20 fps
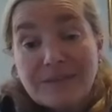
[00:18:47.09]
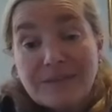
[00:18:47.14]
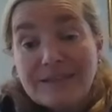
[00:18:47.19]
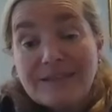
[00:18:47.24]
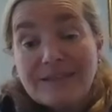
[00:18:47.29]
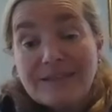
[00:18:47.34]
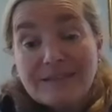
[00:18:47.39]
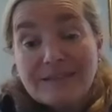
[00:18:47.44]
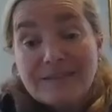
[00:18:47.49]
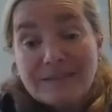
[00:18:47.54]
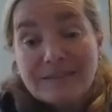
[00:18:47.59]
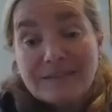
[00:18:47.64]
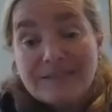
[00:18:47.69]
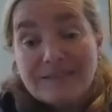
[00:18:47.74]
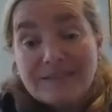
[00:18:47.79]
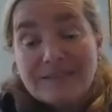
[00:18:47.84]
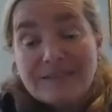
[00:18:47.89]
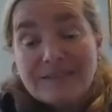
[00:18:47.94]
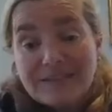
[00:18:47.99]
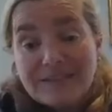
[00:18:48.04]
dual racing.
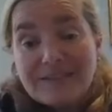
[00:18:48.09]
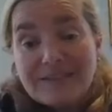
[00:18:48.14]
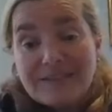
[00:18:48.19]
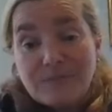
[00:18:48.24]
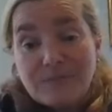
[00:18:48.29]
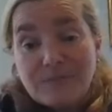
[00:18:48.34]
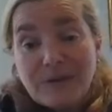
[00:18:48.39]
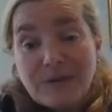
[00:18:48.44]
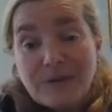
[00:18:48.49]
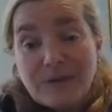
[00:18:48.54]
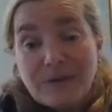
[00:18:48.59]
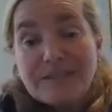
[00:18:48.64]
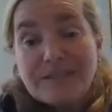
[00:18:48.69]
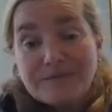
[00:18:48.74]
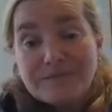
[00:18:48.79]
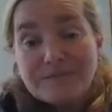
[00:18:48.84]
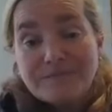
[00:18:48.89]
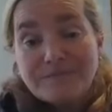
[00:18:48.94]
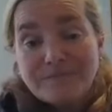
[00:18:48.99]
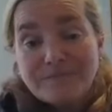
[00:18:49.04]
Right.
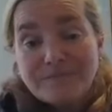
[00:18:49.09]
And